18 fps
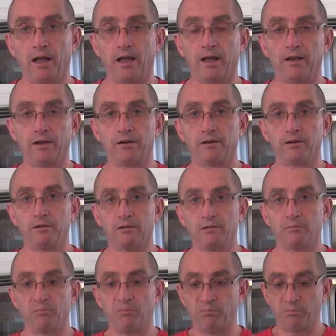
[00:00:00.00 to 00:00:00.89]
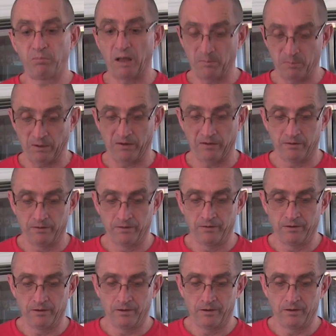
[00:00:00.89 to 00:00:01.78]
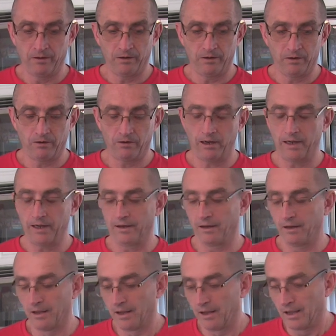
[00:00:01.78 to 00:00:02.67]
and pepper. All right.